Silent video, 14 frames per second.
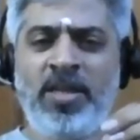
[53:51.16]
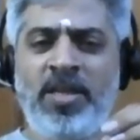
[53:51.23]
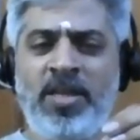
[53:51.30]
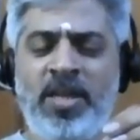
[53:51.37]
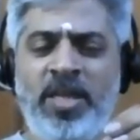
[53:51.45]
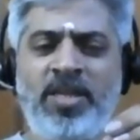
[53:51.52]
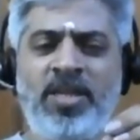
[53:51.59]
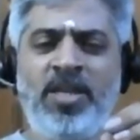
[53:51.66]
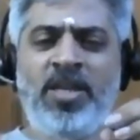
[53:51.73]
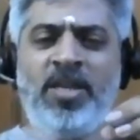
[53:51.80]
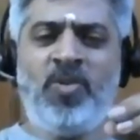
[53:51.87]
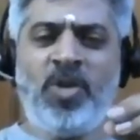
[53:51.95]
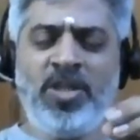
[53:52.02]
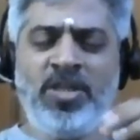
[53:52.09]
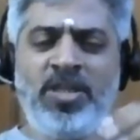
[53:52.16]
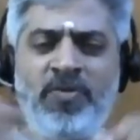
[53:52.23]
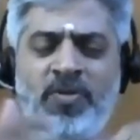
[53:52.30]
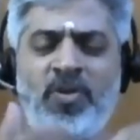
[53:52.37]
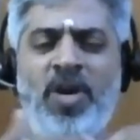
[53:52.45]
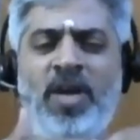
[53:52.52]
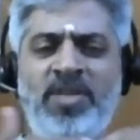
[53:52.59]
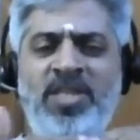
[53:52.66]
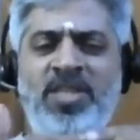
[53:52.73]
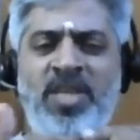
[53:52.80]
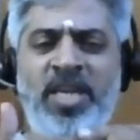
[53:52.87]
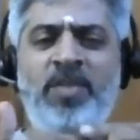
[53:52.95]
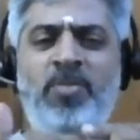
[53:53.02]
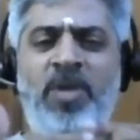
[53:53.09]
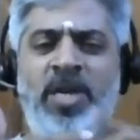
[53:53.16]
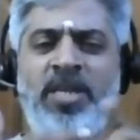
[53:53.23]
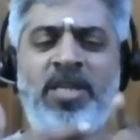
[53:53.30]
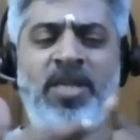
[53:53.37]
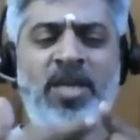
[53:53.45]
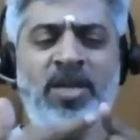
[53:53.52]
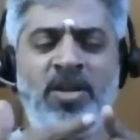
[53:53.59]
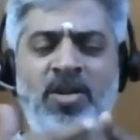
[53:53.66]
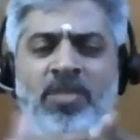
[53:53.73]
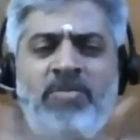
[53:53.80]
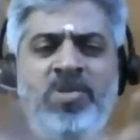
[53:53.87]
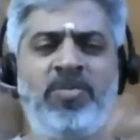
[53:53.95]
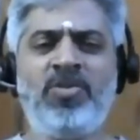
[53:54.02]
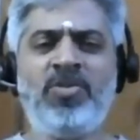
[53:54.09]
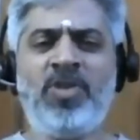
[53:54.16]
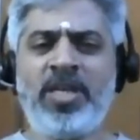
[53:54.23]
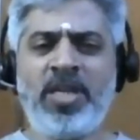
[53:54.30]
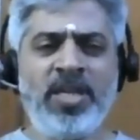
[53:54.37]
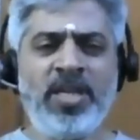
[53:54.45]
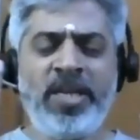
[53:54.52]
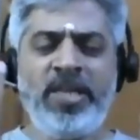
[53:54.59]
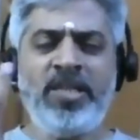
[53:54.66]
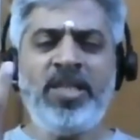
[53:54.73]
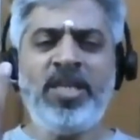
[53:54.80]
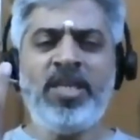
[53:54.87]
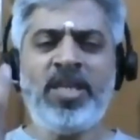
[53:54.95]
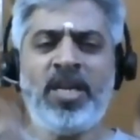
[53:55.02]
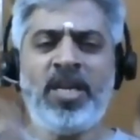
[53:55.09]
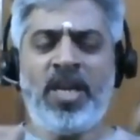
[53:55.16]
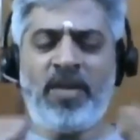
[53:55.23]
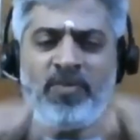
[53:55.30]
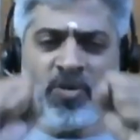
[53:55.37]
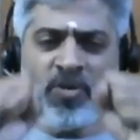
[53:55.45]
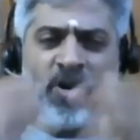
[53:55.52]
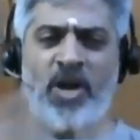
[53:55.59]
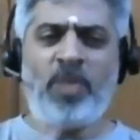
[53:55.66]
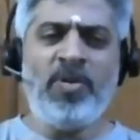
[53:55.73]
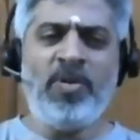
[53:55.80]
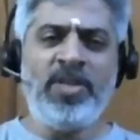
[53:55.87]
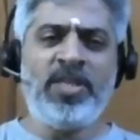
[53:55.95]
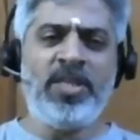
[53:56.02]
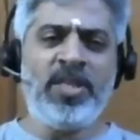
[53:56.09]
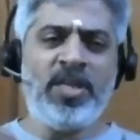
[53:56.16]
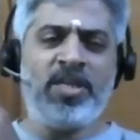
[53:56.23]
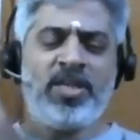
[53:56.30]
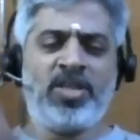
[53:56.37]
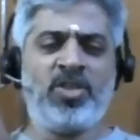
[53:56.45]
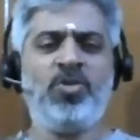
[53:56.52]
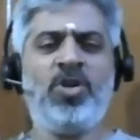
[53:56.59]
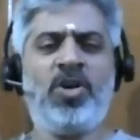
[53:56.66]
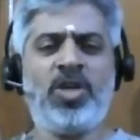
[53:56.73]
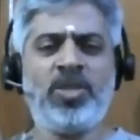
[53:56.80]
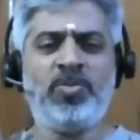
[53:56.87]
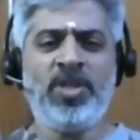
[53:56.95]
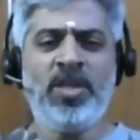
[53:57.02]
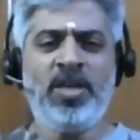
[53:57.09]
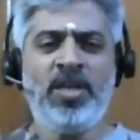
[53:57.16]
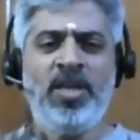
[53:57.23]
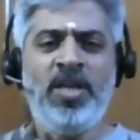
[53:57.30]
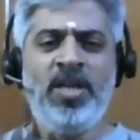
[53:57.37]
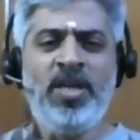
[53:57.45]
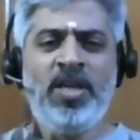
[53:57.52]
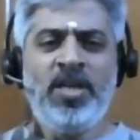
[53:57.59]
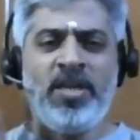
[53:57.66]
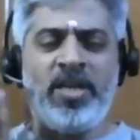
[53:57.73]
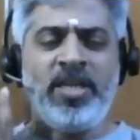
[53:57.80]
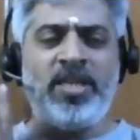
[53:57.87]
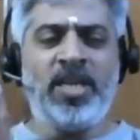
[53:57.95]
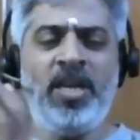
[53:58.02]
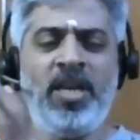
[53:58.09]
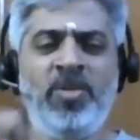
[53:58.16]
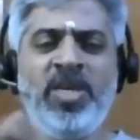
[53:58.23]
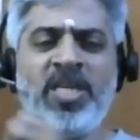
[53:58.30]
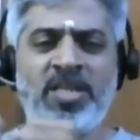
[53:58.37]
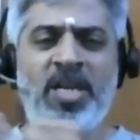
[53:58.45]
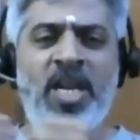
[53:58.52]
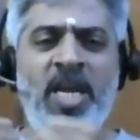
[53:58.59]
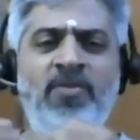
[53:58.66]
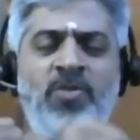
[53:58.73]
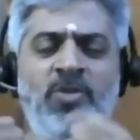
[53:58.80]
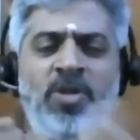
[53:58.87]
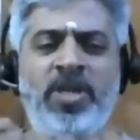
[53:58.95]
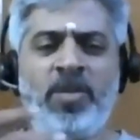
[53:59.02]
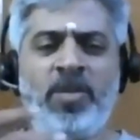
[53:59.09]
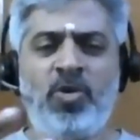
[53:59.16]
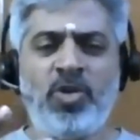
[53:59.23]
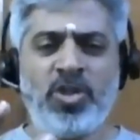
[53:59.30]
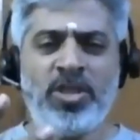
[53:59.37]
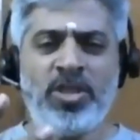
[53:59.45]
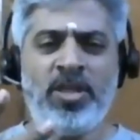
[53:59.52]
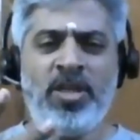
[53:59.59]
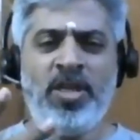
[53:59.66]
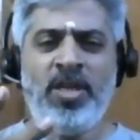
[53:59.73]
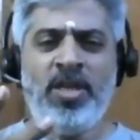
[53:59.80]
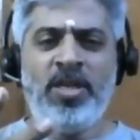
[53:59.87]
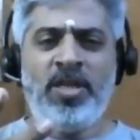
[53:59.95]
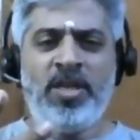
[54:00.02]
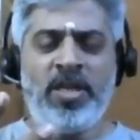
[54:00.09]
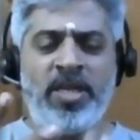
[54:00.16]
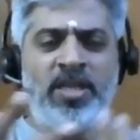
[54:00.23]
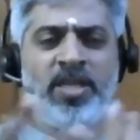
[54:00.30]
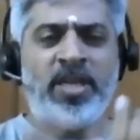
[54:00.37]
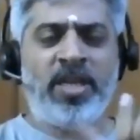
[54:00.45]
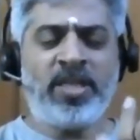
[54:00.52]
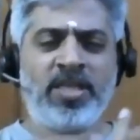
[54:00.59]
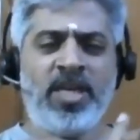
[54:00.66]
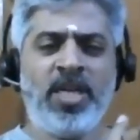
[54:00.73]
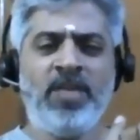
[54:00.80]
right? Once if you have a snake bite, then I'll not be able to attend anything. I'll have to drop everything and rush to the hospital, right? I'll be a slave to that emotion, right? External